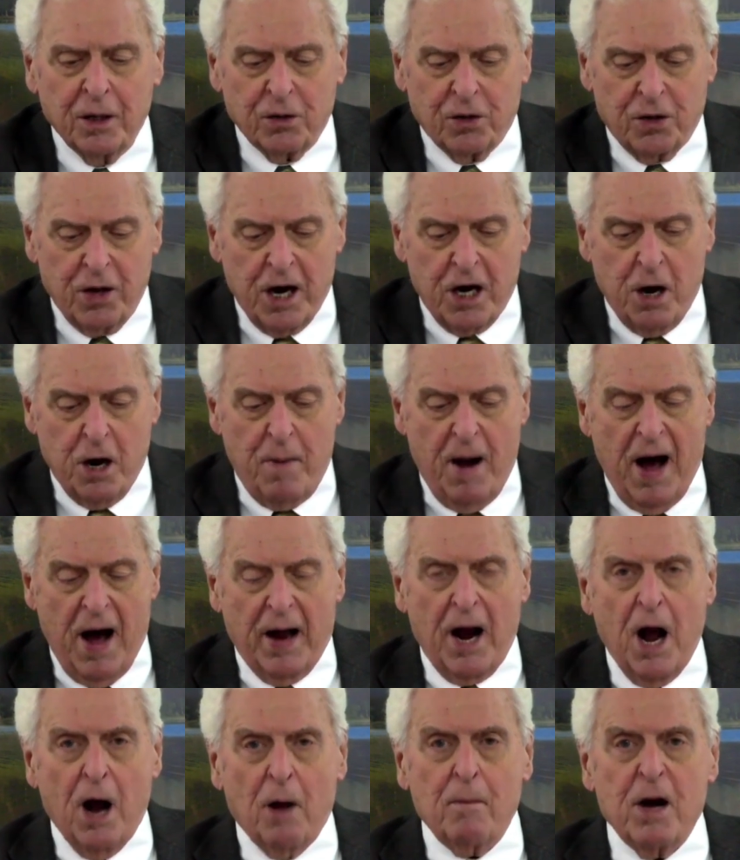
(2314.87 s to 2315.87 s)
Think
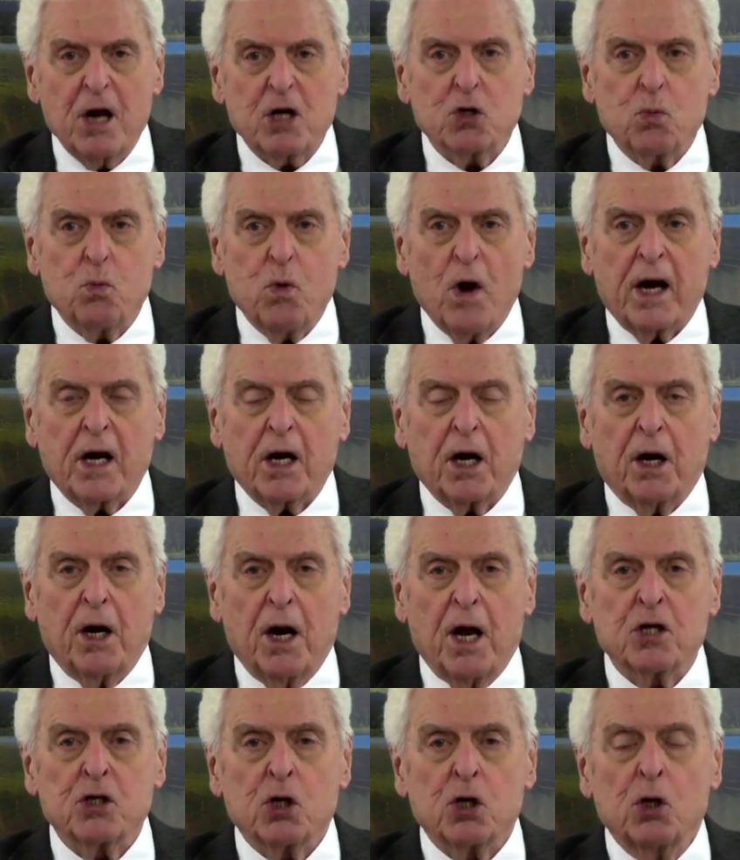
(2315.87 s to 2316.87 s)
about how much
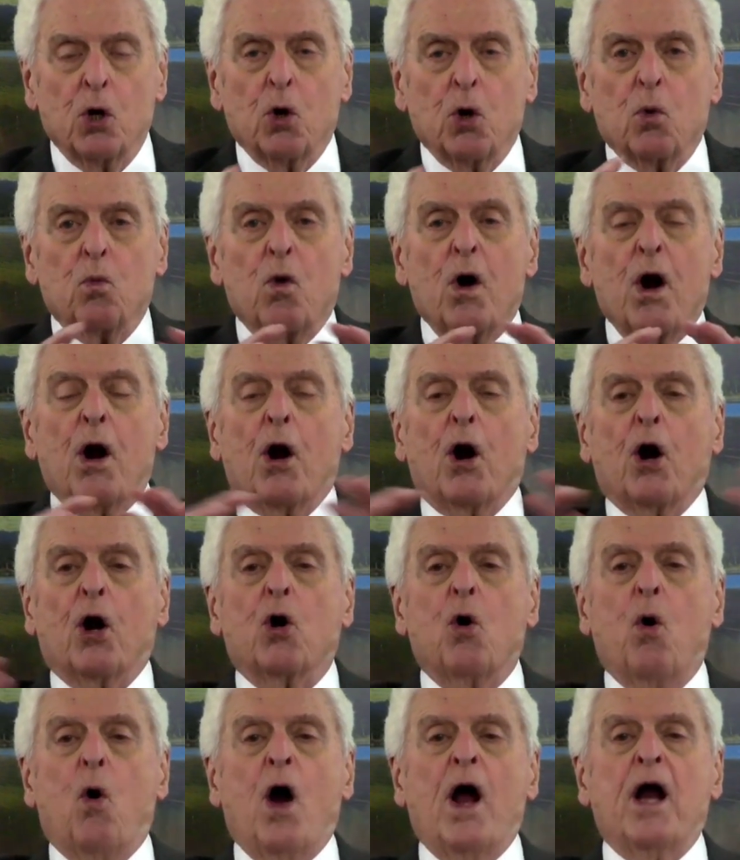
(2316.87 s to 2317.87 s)
wickedness we are
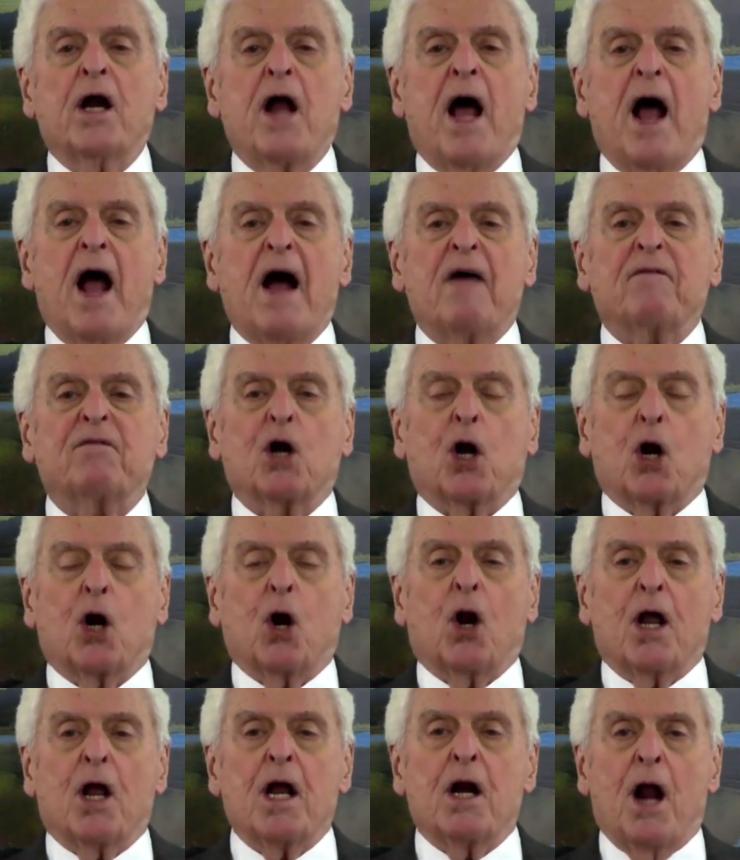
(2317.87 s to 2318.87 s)
going to have to
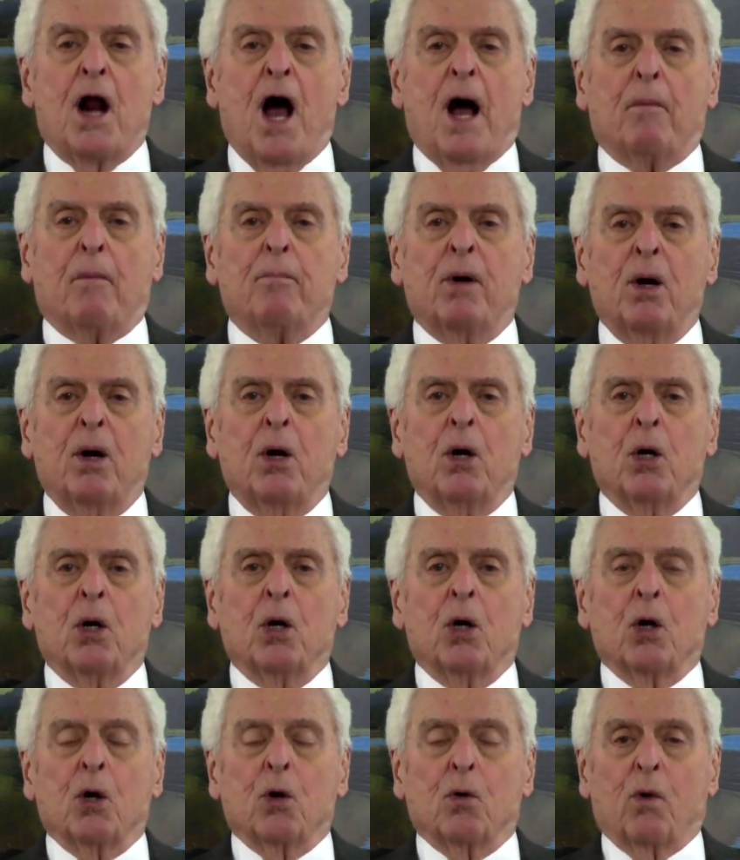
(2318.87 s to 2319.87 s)
clean up
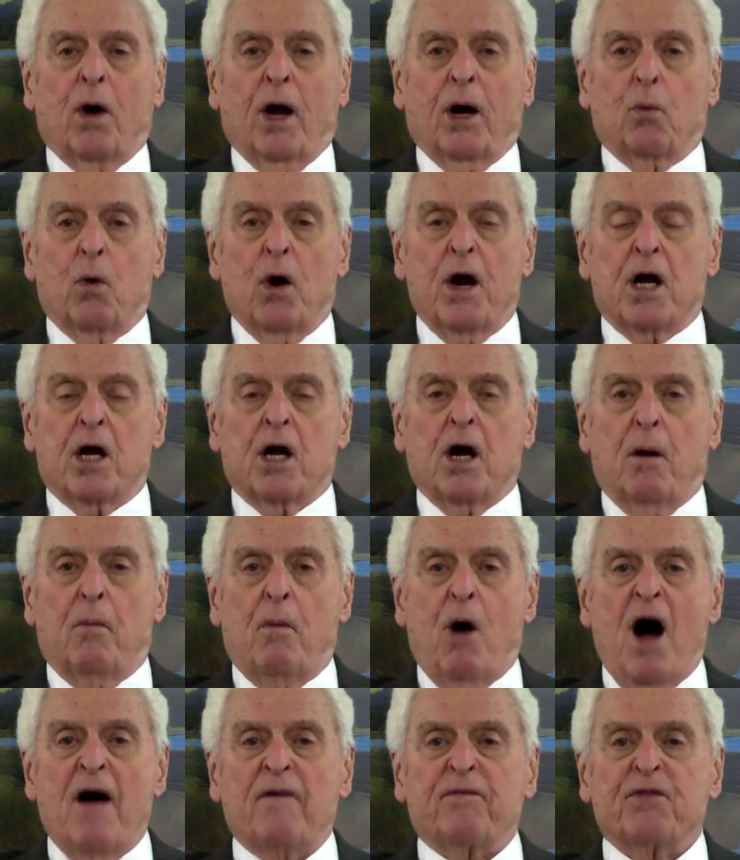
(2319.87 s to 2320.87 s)
when we come
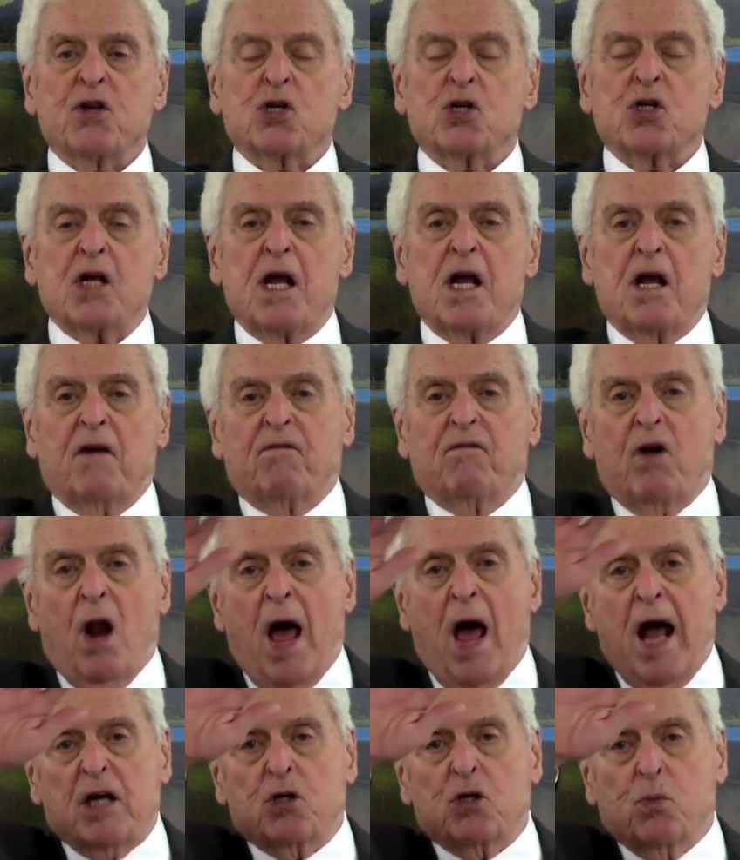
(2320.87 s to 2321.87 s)
off the sea of
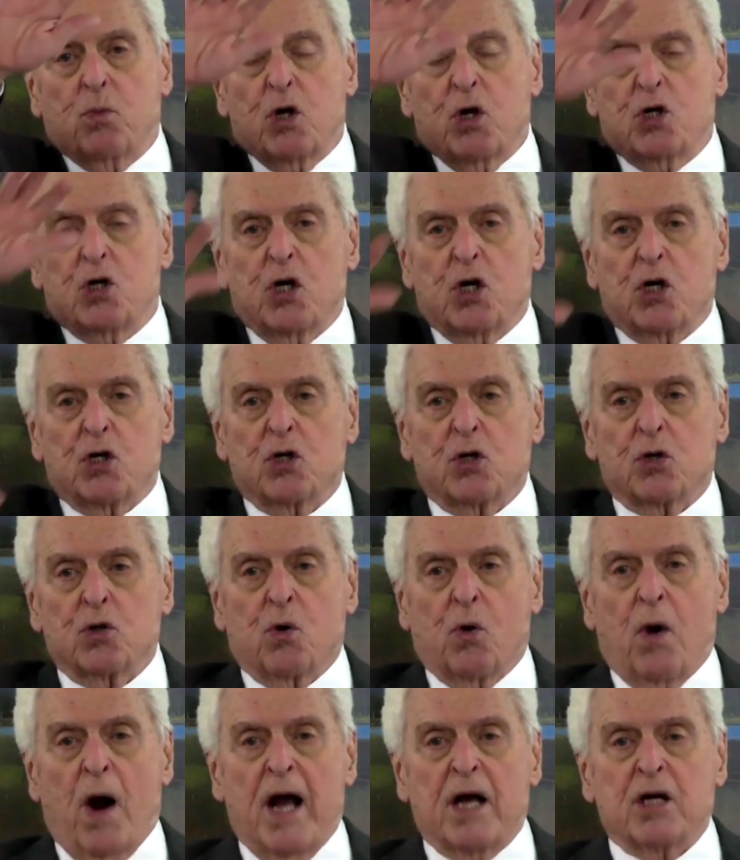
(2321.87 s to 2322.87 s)
glass with Jesus
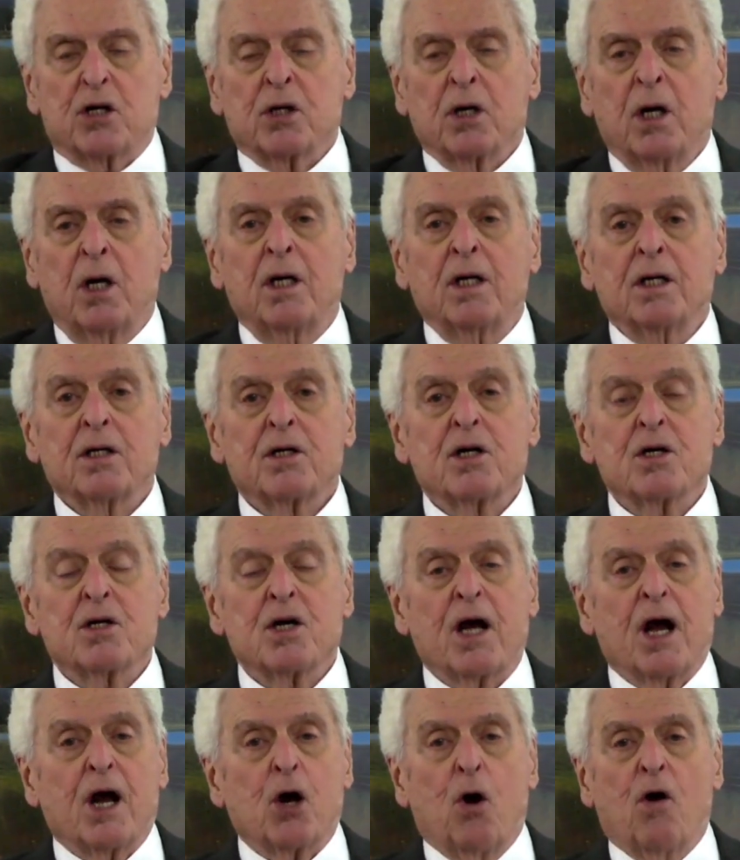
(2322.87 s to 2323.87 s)
Christ to
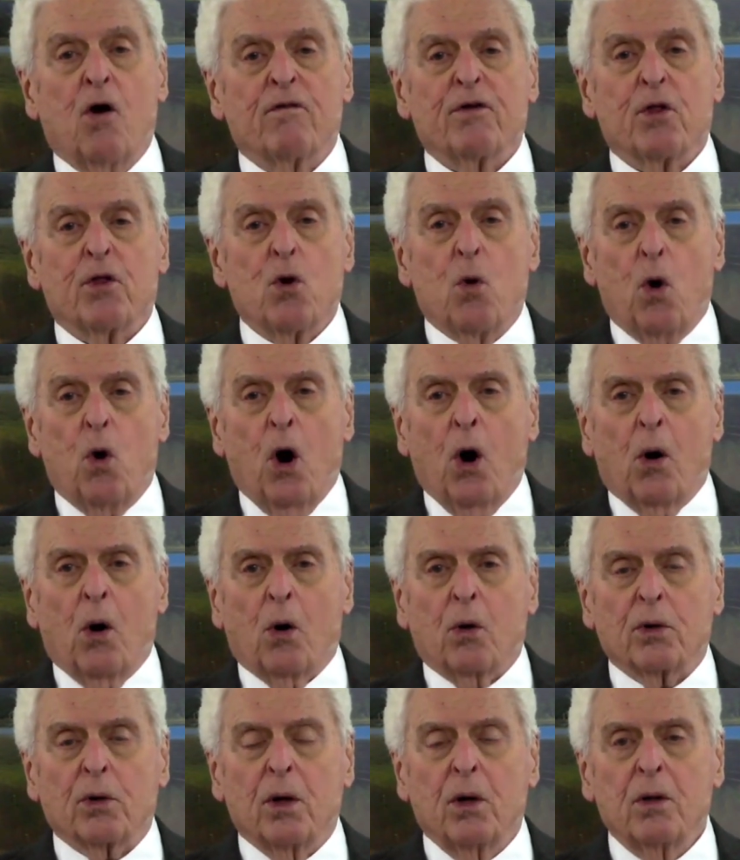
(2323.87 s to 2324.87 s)
take over the
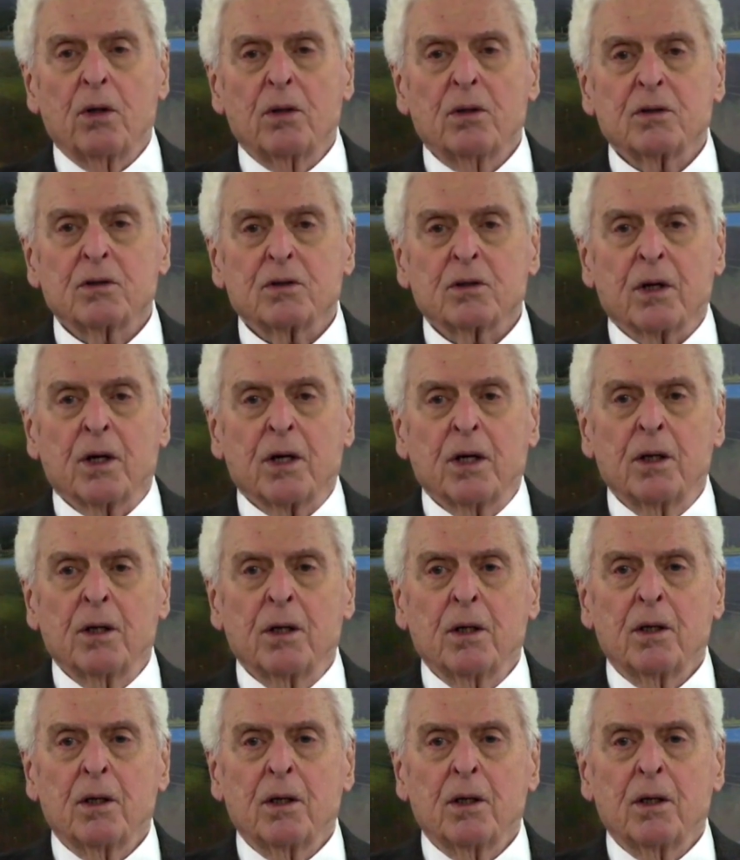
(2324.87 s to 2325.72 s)
world. See?